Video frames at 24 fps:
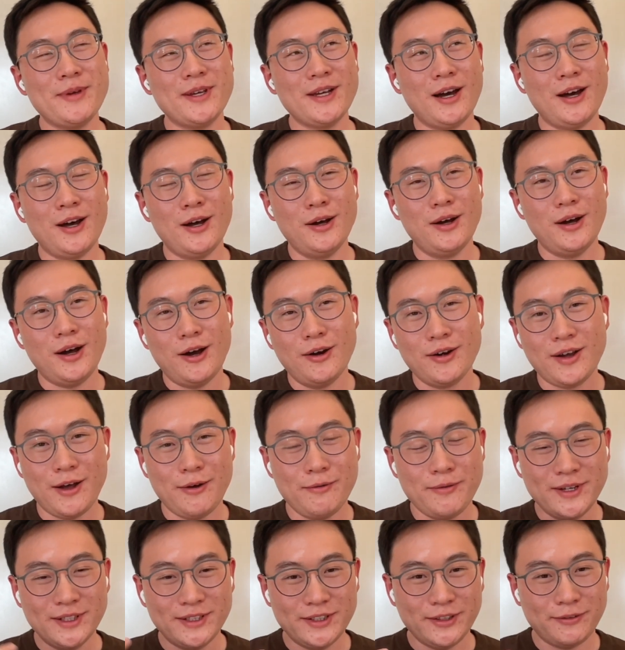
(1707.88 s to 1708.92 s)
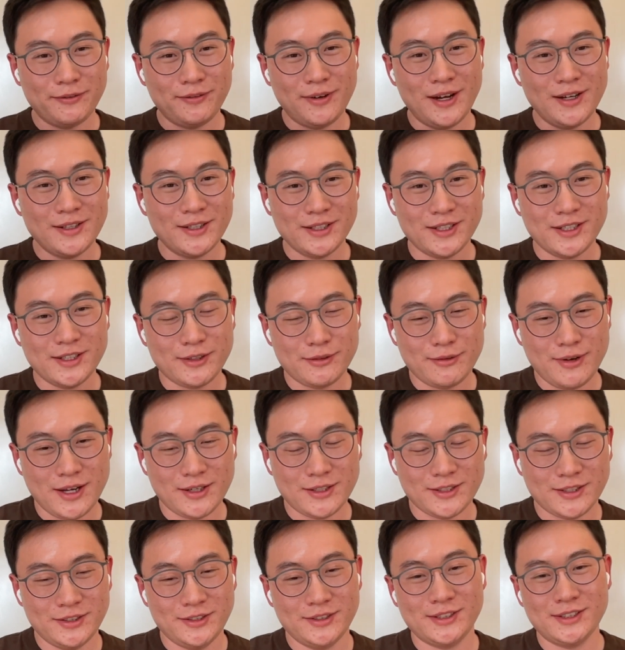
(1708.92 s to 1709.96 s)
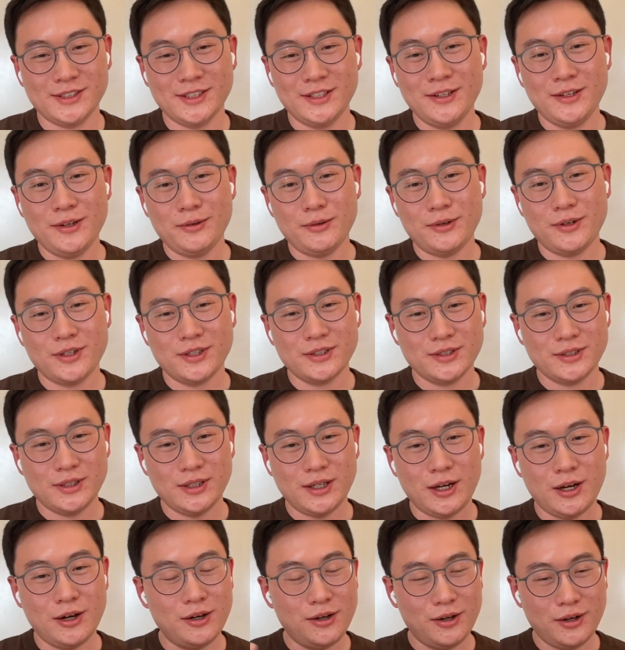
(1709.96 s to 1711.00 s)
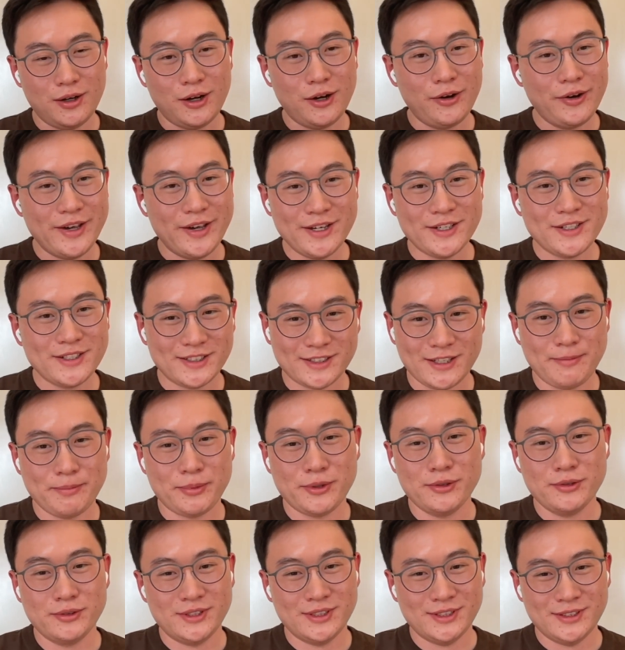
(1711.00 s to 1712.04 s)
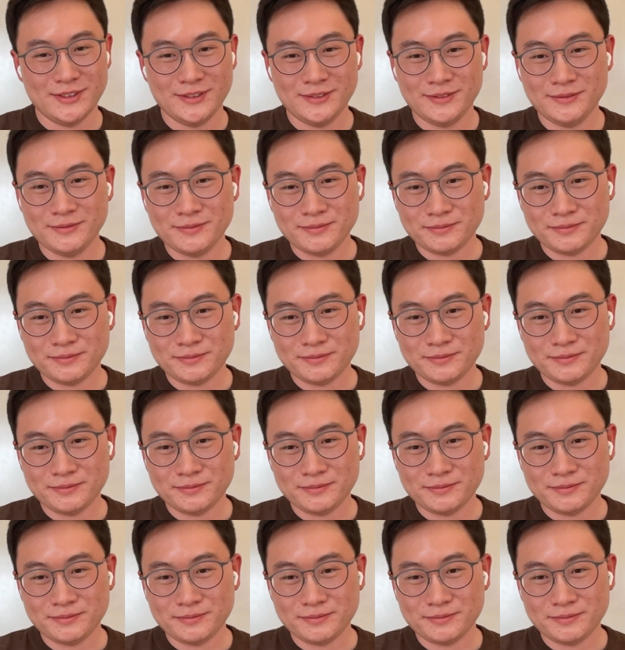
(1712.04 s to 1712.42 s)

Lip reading: I mean how can we define the interactions or how agents compute?